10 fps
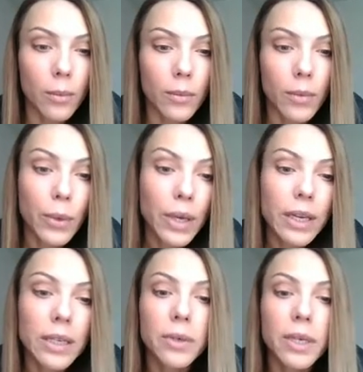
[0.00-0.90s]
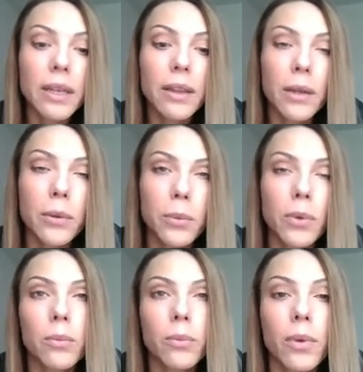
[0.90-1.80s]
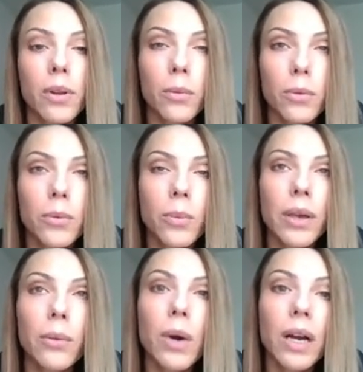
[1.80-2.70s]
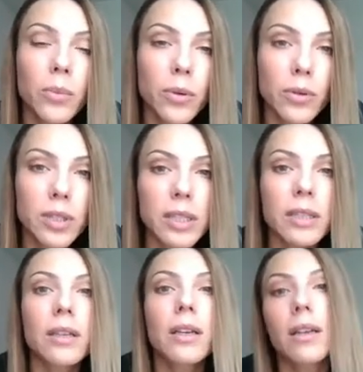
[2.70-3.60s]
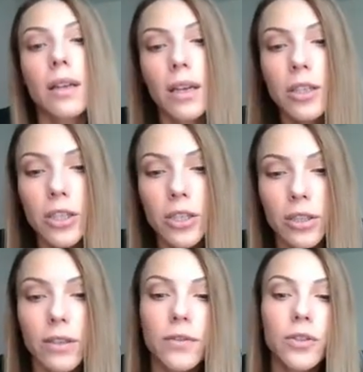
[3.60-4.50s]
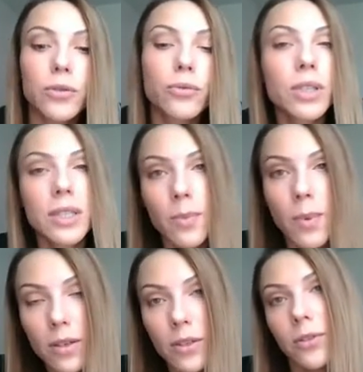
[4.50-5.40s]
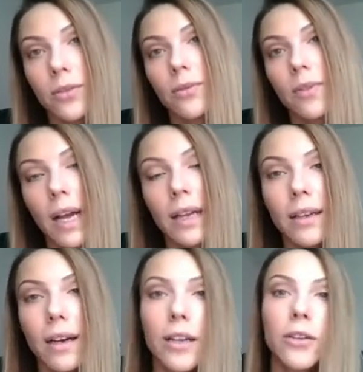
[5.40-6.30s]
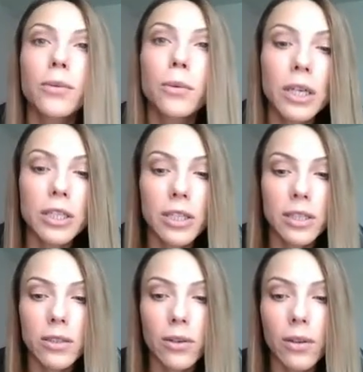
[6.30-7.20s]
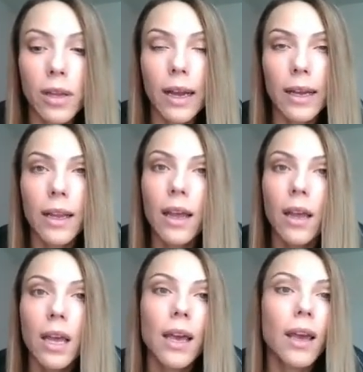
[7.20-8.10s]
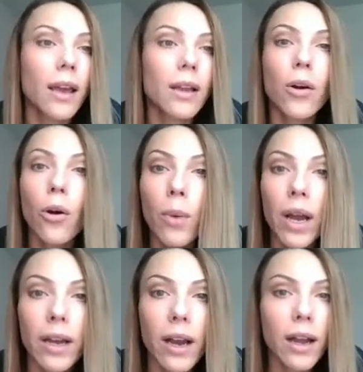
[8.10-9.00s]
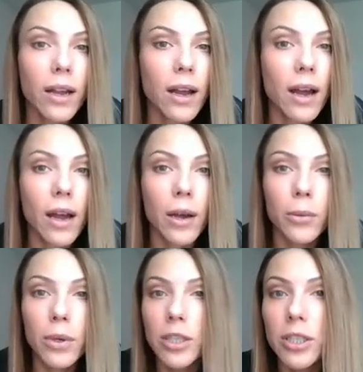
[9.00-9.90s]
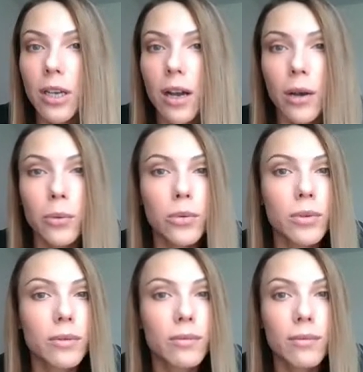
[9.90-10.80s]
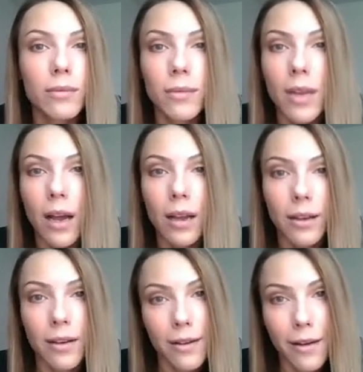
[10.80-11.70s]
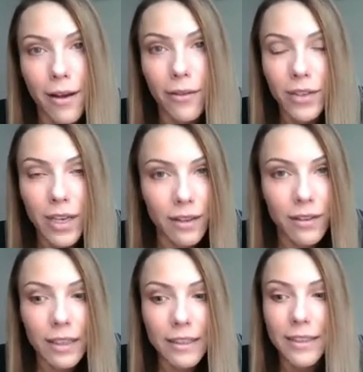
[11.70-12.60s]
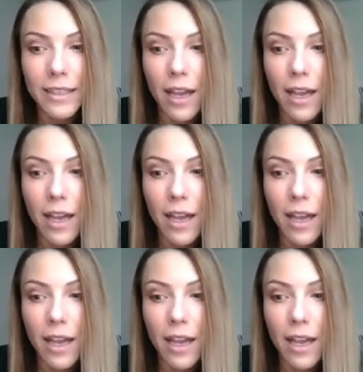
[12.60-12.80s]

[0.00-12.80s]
we agreed that there would be one person in each shift to respond to that kind of questions online. And oh my God, I wish I would not have done this.